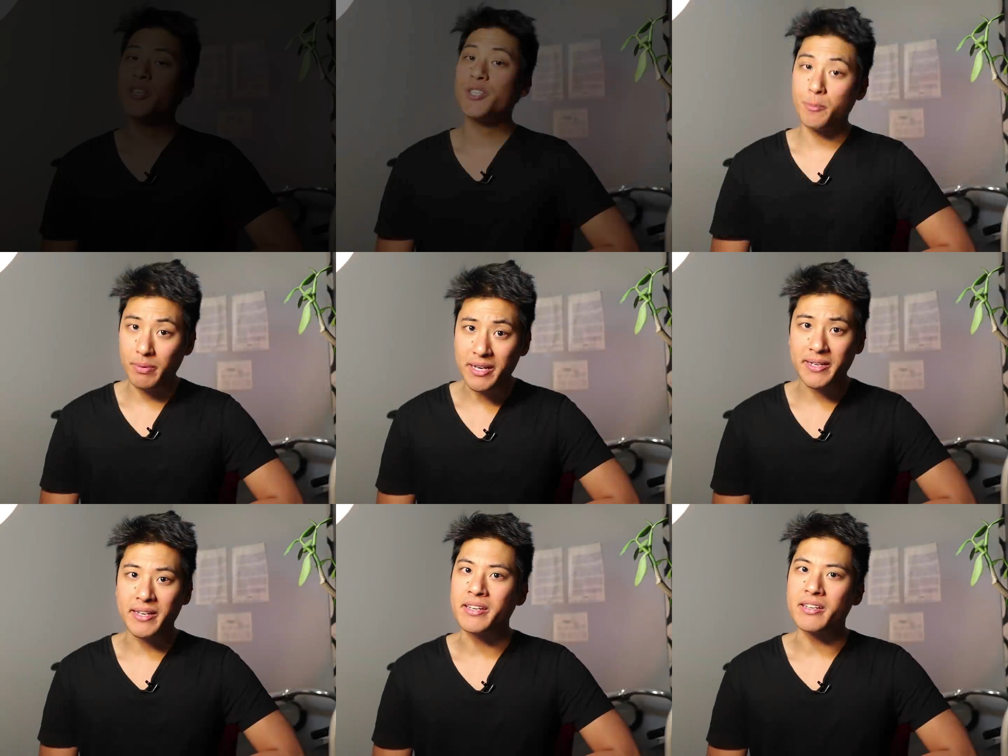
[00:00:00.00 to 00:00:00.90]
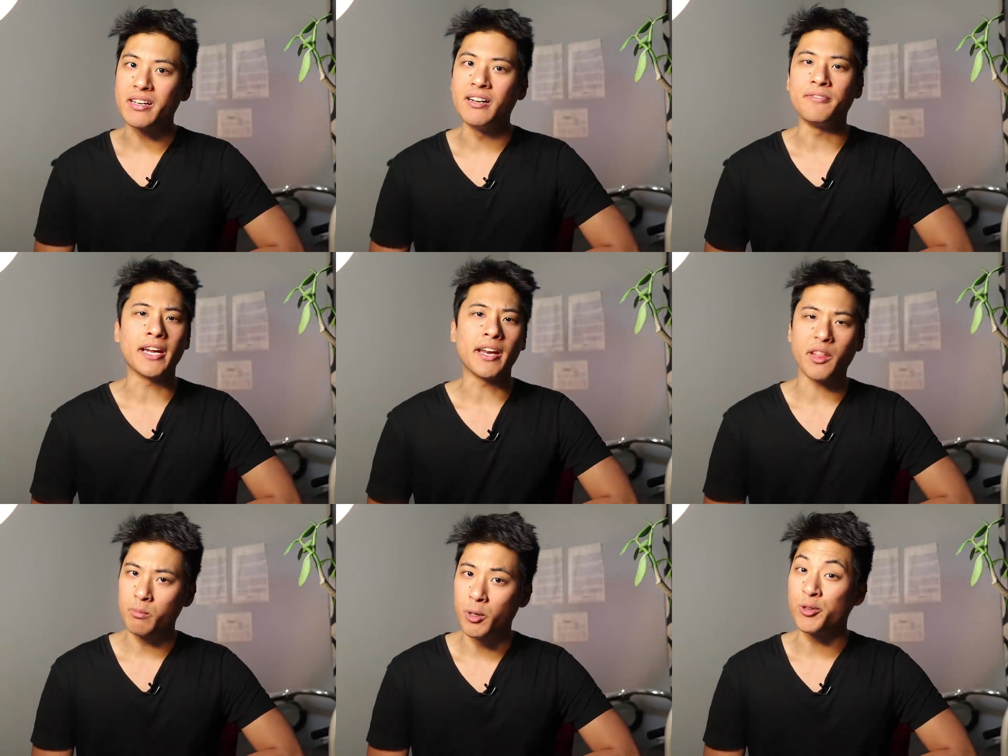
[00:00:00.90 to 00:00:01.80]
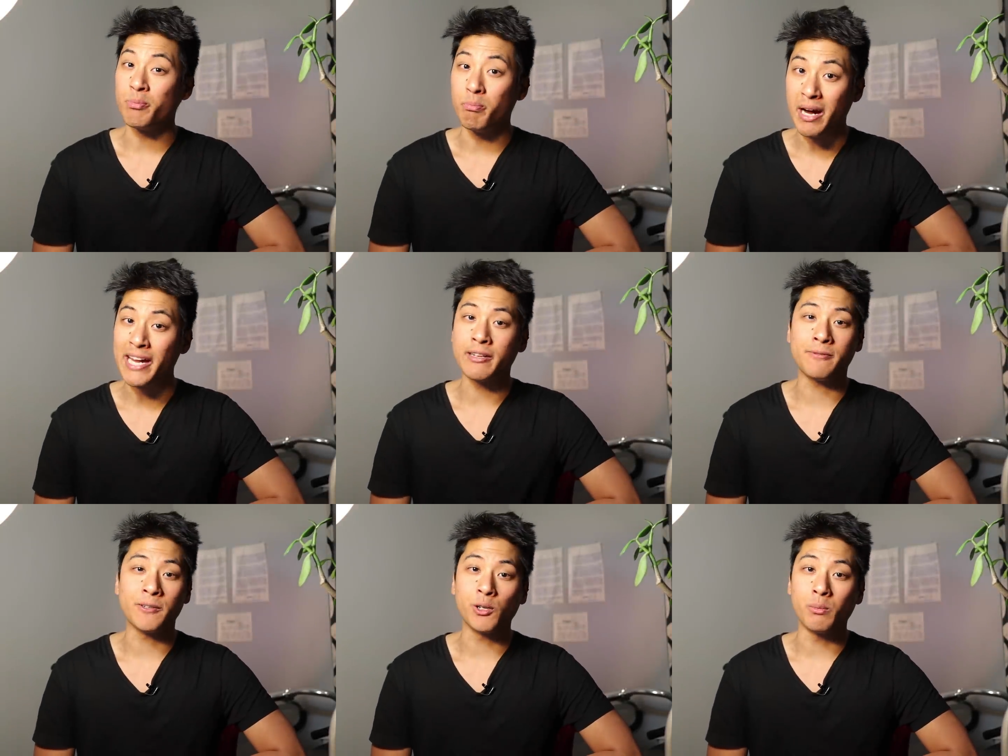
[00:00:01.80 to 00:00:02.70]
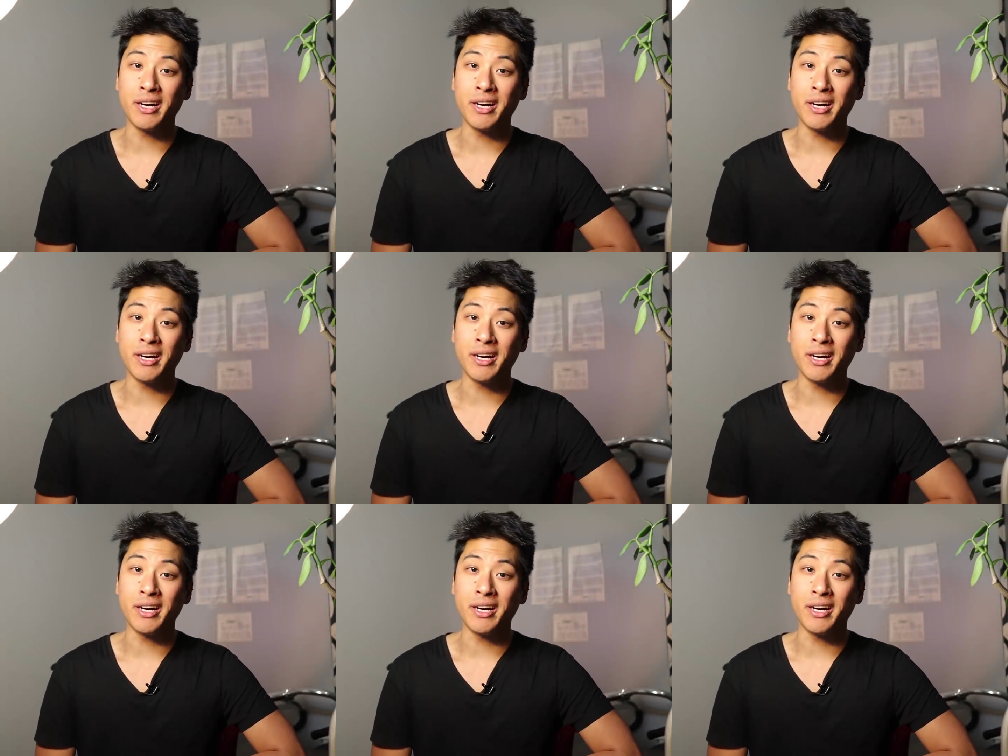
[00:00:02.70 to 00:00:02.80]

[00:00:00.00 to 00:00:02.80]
Speaking of getting the most bike for your